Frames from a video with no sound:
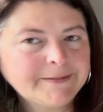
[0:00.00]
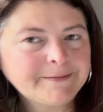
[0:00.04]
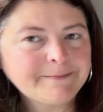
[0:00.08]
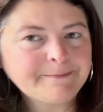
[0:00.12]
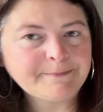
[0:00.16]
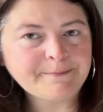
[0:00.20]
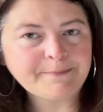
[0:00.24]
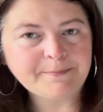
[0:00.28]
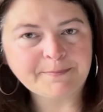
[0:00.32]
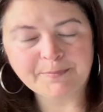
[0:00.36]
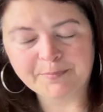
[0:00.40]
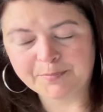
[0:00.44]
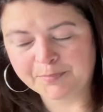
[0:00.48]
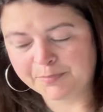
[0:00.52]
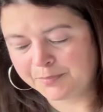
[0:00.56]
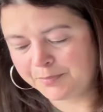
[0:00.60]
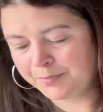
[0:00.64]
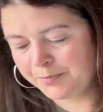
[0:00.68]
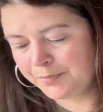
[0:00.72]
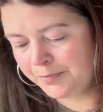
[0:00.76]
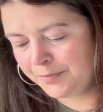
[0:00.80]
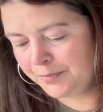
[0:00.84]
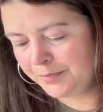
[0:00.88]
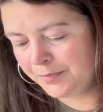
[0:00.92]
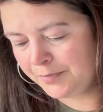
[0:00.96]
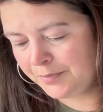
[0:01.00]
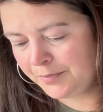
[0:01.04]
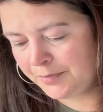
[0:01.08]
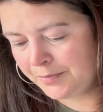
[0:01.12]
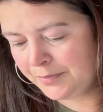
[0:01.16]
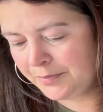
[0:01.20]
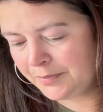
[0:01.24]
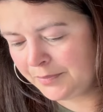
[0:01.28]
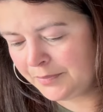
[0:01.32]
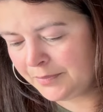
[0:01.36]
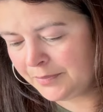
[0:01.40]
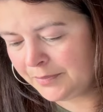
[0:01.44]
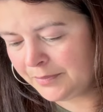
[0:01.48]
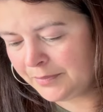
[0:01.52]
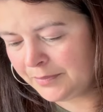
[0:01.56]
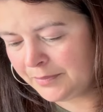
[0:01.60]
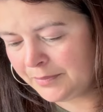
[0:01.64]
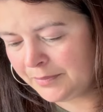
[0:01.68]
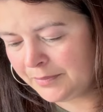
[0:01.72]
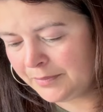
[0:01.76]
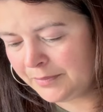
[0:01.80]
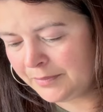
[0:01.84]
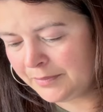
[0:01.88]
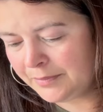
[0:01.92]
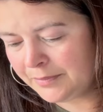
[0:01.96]

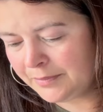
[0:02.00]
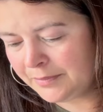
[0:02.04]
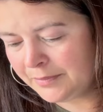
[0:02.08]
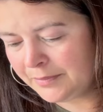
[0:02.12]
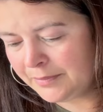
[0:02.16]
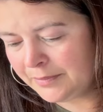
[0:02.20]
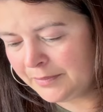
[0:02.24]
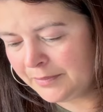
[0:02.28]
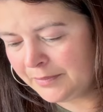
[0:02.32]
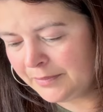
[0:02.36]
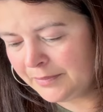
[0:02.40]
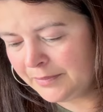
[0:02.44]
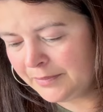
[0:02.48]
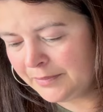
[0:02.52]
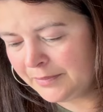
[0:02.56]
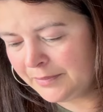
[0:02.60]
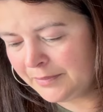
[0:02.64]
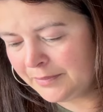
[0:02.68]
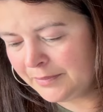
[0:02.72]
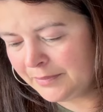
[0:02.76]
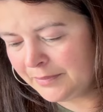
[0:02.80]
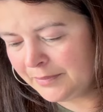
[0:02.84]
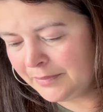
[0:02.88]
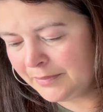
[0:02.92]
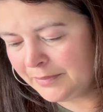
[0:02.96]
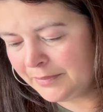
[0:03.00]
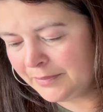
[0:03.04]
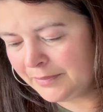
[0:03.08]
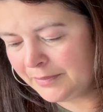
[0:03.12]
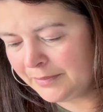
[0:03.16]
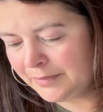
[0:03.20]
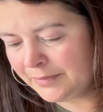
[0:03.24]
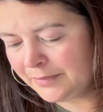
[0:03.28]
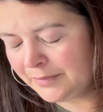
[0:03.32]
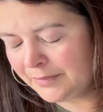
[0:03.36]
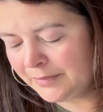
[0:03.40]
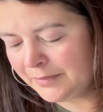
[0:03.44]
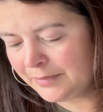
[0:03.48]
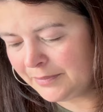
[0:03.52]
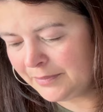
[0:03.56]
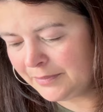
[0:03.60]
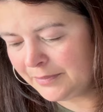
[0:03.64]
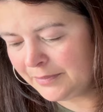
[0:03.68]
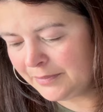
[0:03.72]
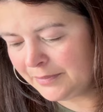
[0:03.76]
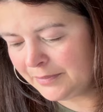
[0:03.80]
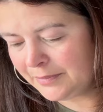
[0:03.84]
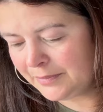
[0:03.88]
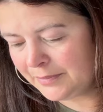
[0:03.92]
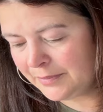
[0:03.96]

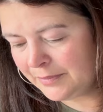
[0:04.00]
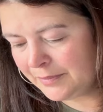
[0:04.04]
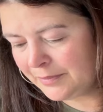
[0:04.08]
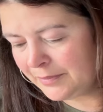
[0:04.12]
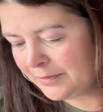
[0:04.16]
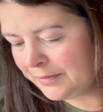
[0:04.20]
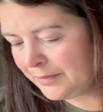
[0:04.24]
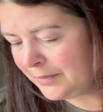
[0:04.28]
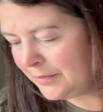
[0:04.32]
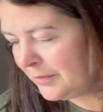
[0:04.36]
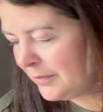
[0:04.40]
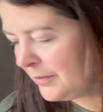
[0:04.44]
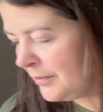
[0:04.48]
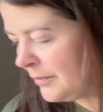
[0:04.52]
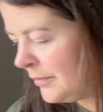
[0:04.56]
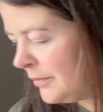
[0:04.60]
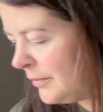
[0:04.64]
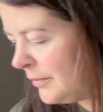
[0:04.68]
(silent)